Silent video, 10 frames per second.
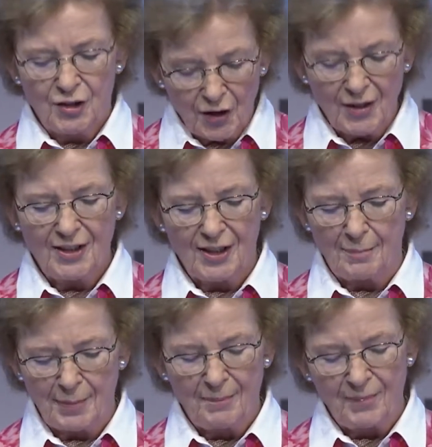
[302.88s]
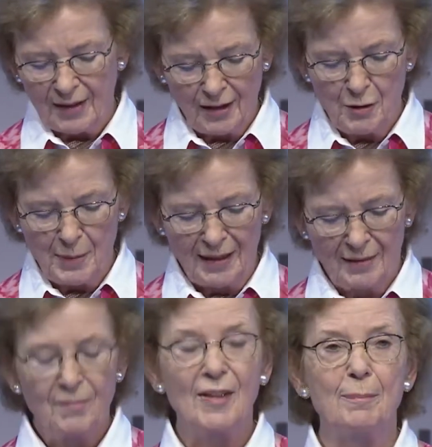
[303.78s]
joined-up global
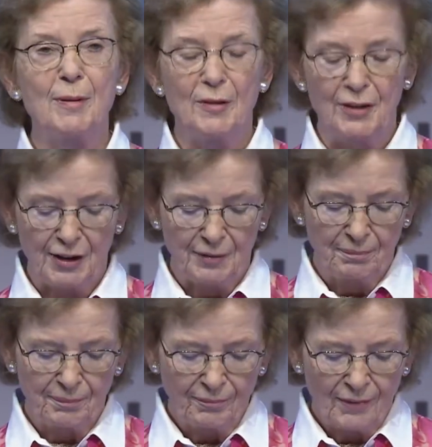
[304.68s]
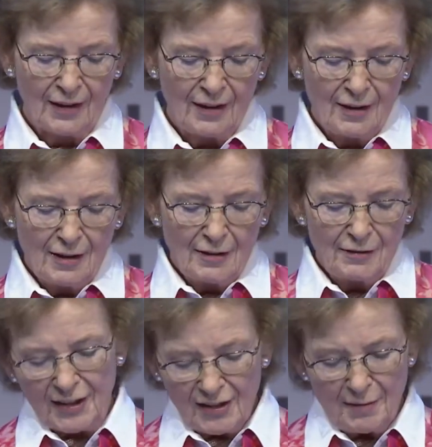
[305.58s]
approach.
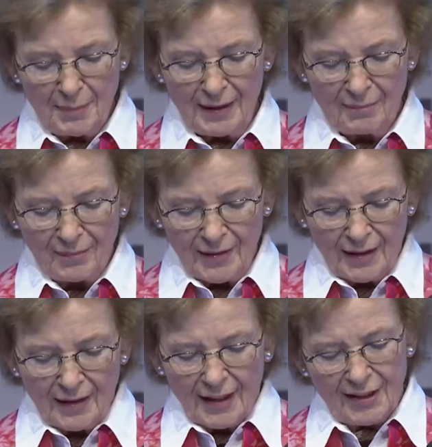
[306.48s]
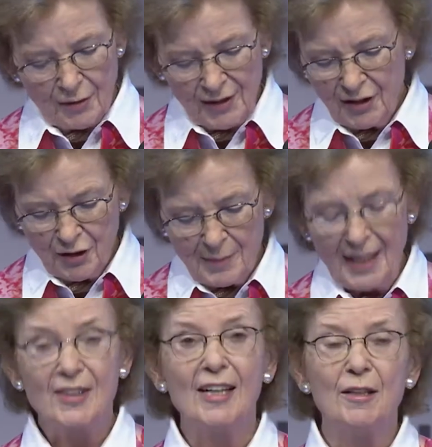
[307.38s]
For example, I don't need to
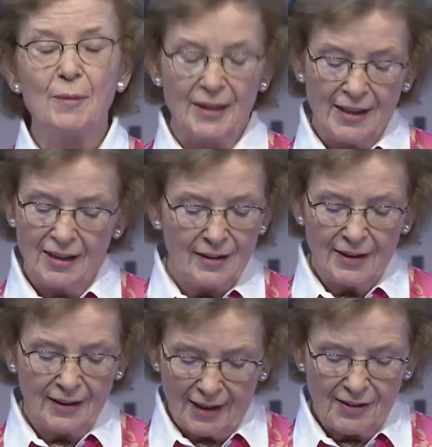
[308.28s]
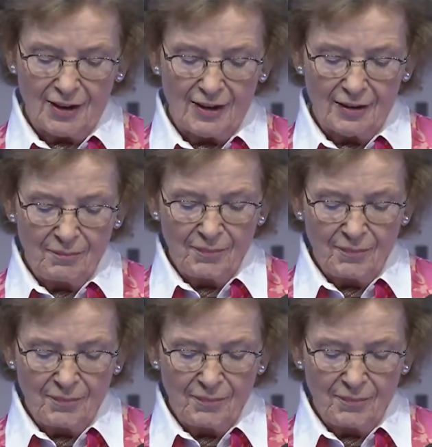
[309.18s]
remind anyone here in Qatar